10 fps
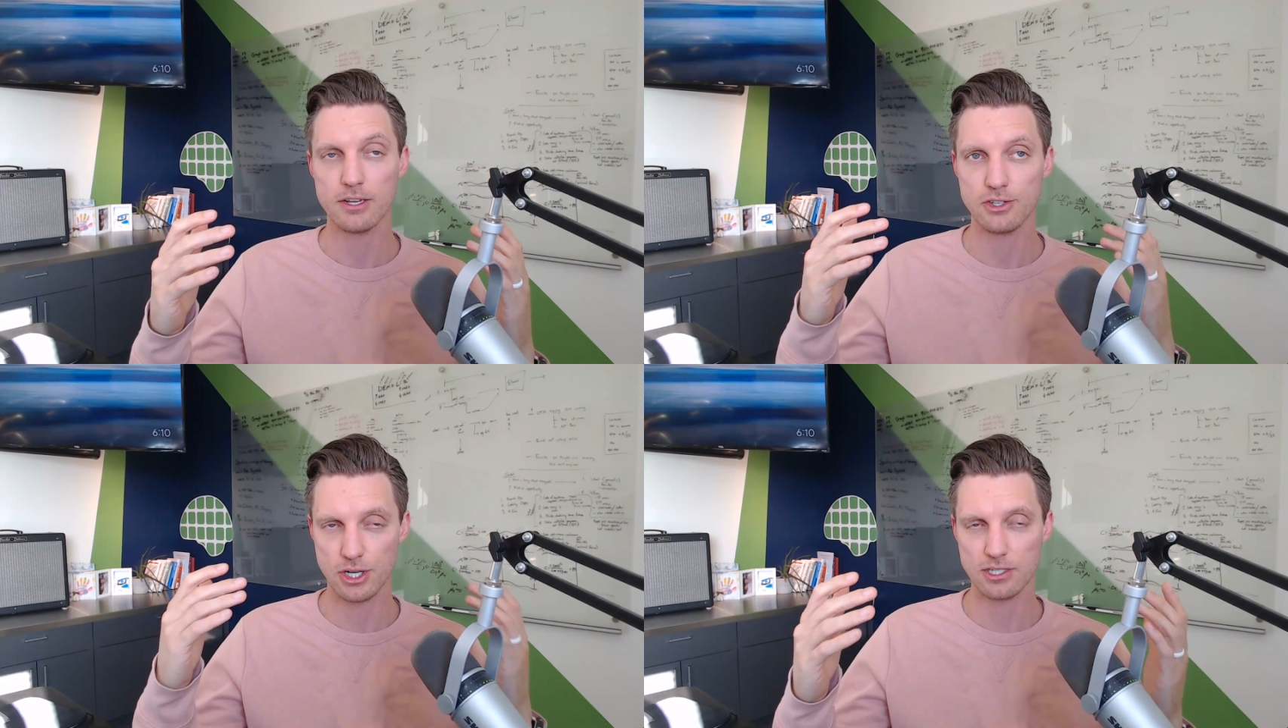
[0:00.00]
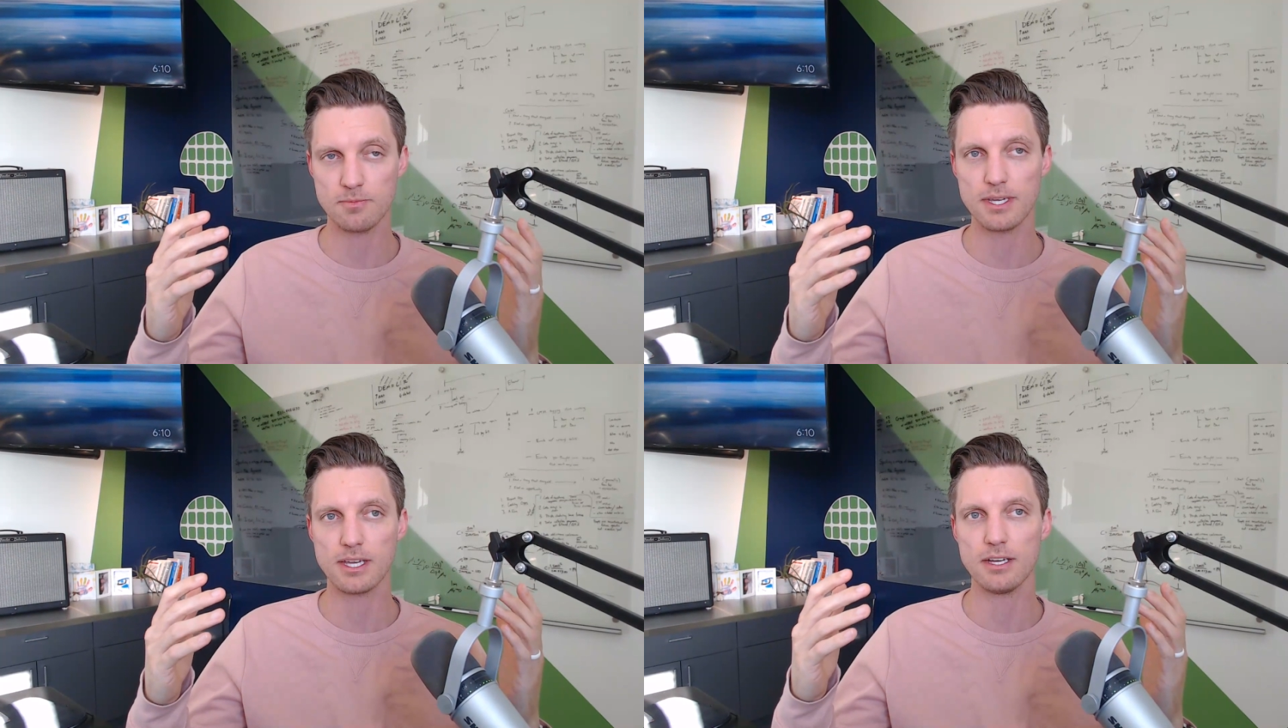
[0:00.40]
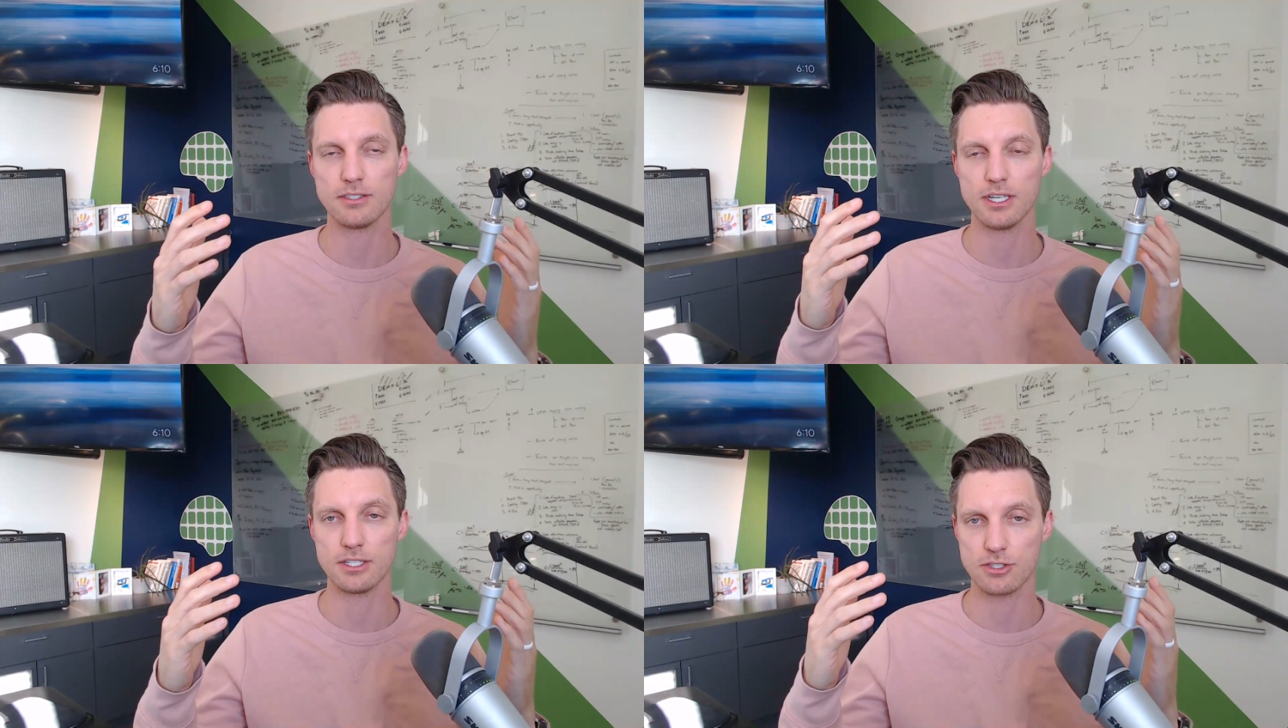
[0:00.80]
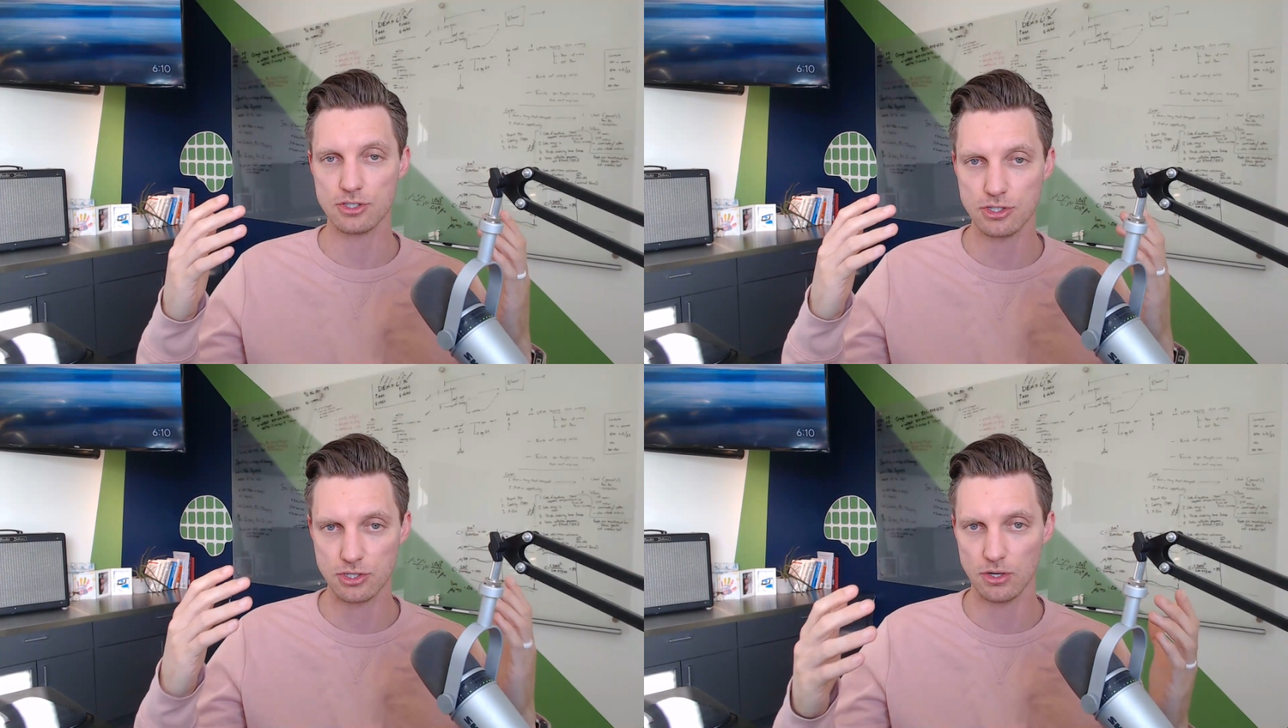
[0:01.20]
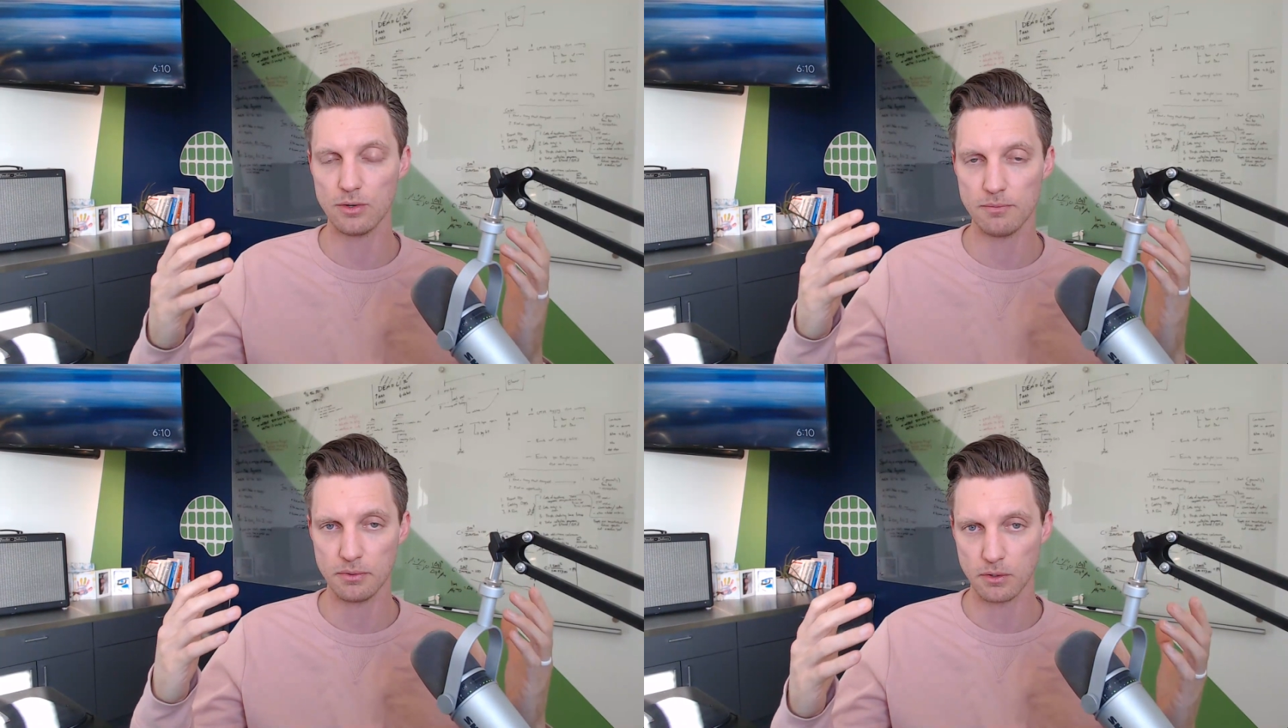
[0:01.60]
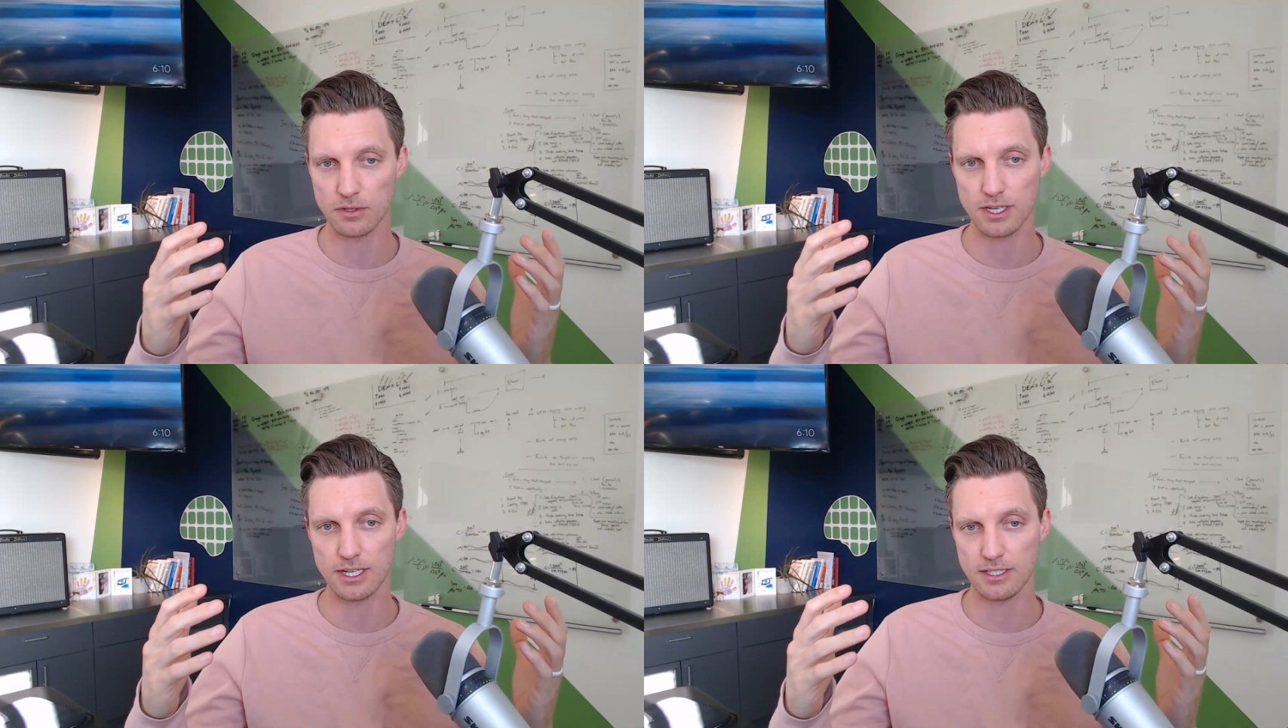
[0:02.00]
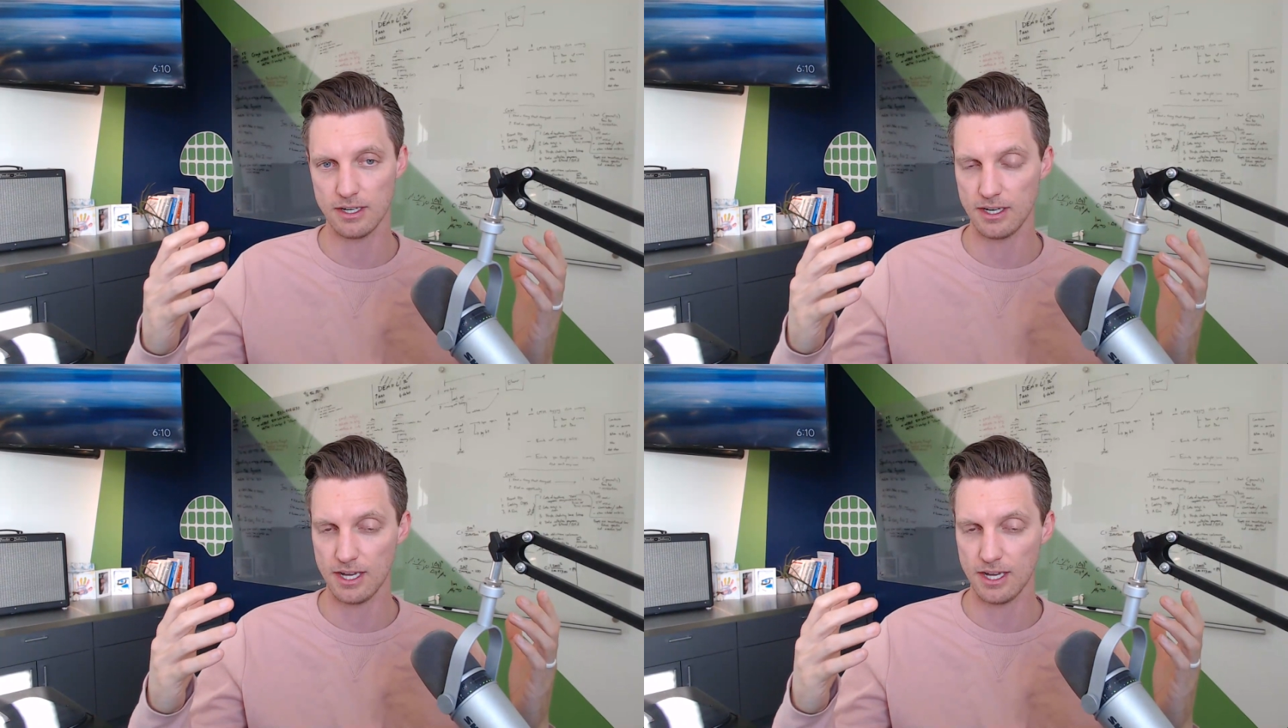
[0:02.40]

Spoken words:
just because it's so important to get done.